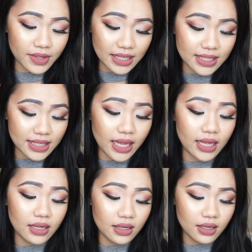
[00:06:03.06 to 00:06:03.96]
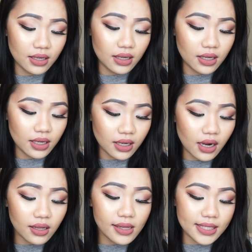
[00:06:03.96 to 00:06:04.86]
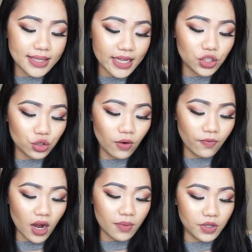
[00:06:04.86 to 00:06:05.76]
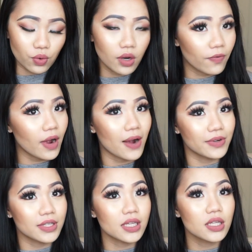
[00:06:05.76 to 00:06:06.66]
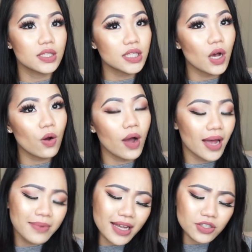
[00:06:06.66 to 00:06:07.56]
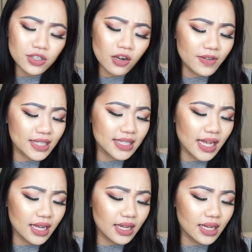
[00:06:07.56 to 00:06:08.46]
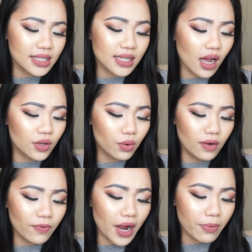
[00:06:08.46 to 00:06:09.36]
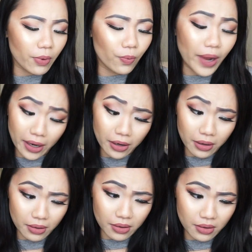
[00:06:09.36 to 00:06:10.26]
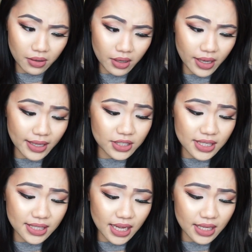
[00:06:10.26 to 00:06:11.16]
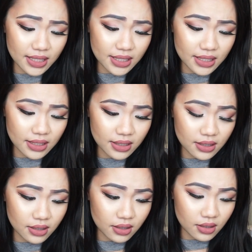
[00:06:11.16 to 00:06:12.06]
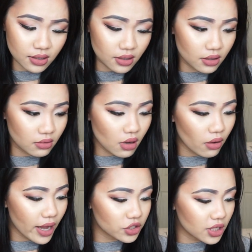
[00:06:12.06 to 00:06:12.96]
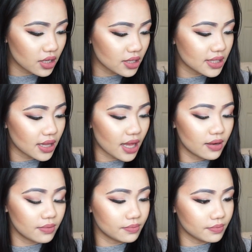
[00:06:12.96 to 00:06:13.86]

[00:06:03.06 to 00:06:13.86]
does say color that stays true for up to 24 hours. So I'm not sure if it's saying it's 24-hour wear. It just says, oh, actually it does say that.